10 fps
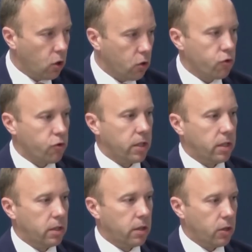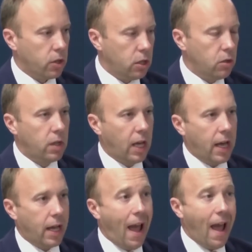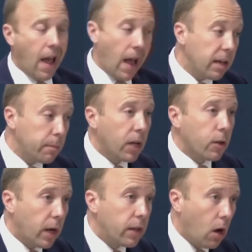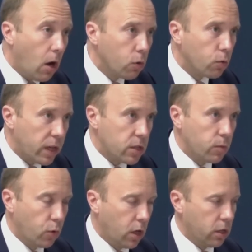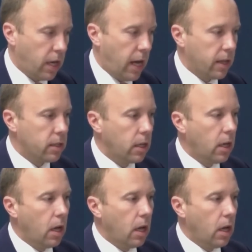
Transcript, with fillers: doctrine that the U K, and by the way the whole Western world, had